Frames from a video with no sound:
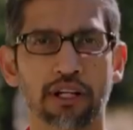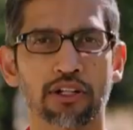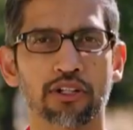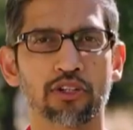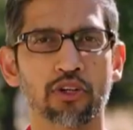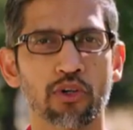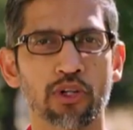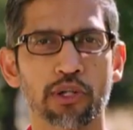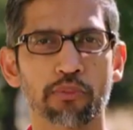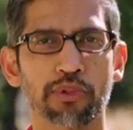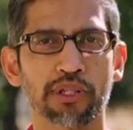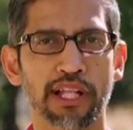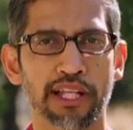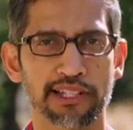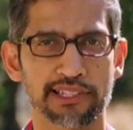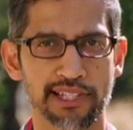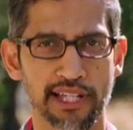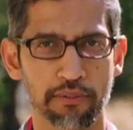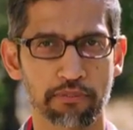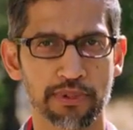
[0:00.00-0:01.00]
are notable
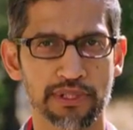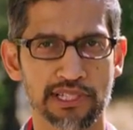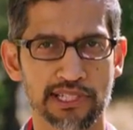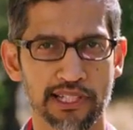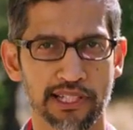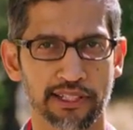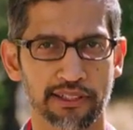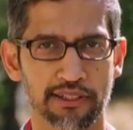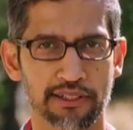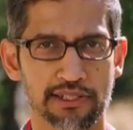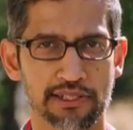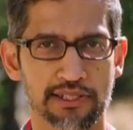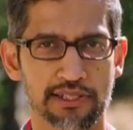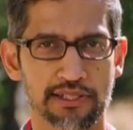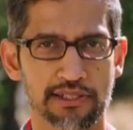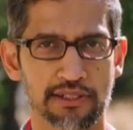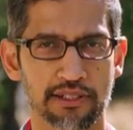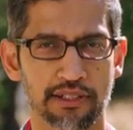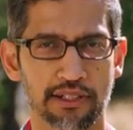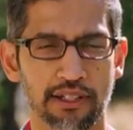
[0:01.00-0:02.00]
examples like
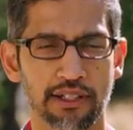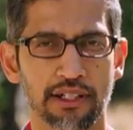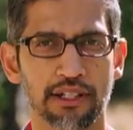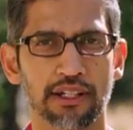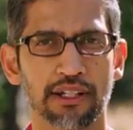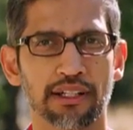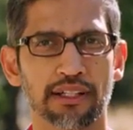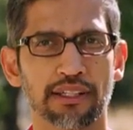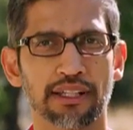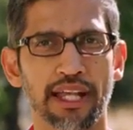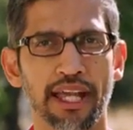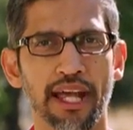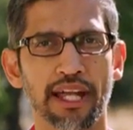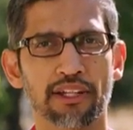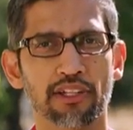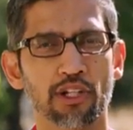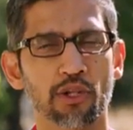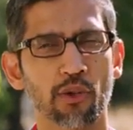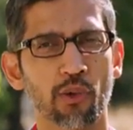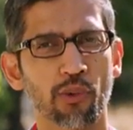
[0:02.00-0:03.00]
this. They
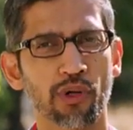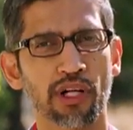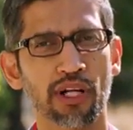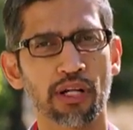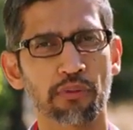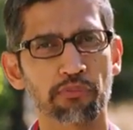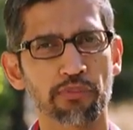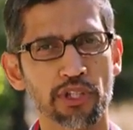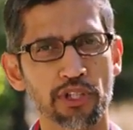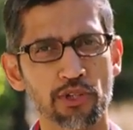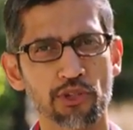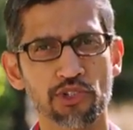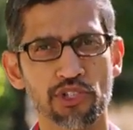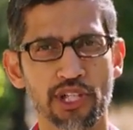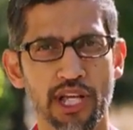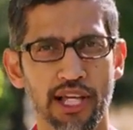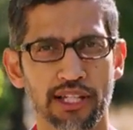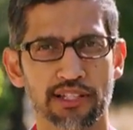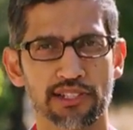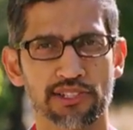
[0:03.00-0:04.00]
had to overcome new
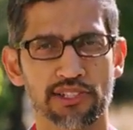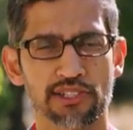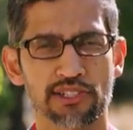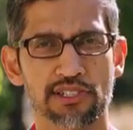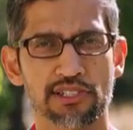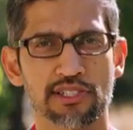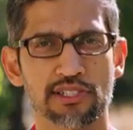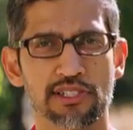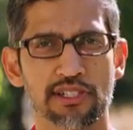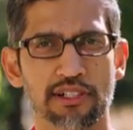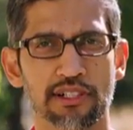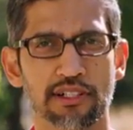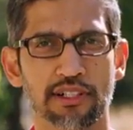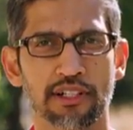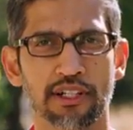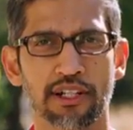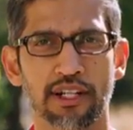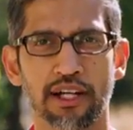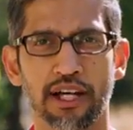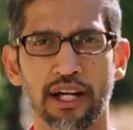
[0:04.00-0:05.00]
challenges,
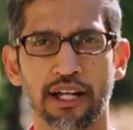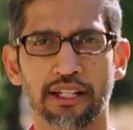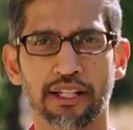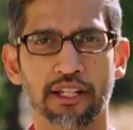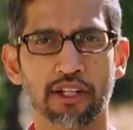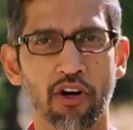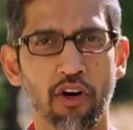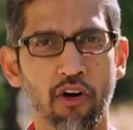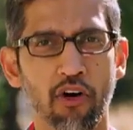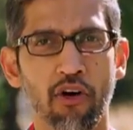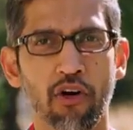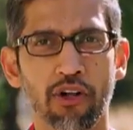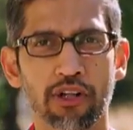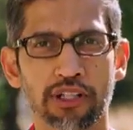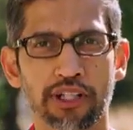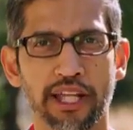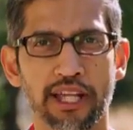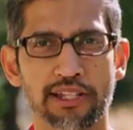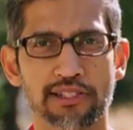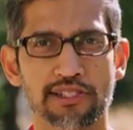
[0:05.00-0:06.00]
and in all
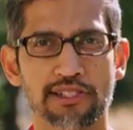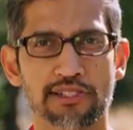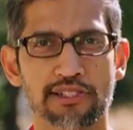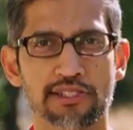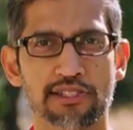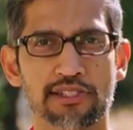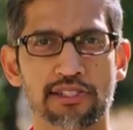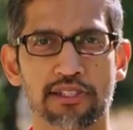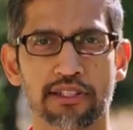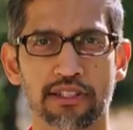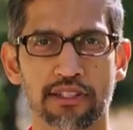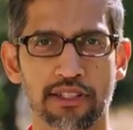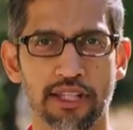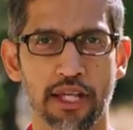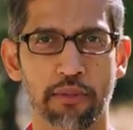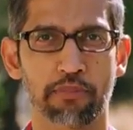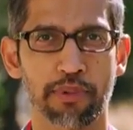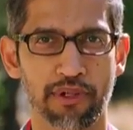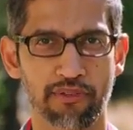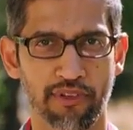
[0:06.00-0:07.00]
cases,
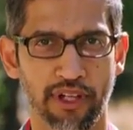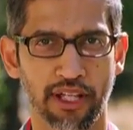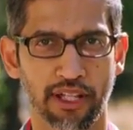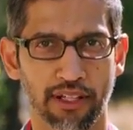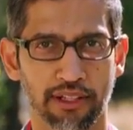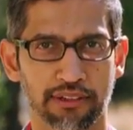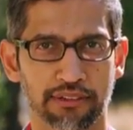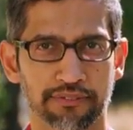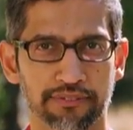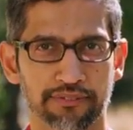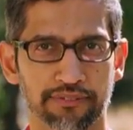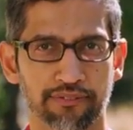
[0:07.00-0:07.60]
they prevailed.